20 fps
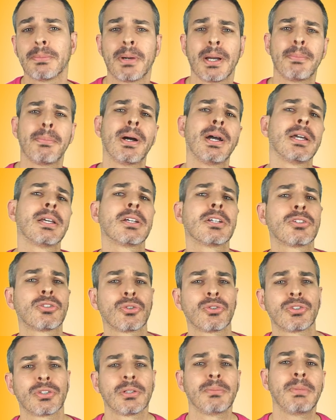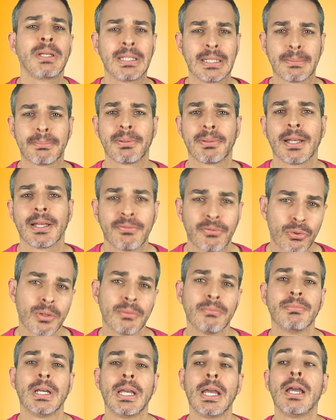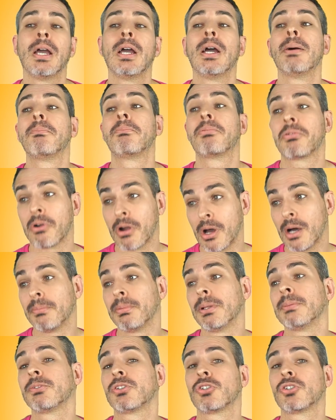by buying a social media platform. Problem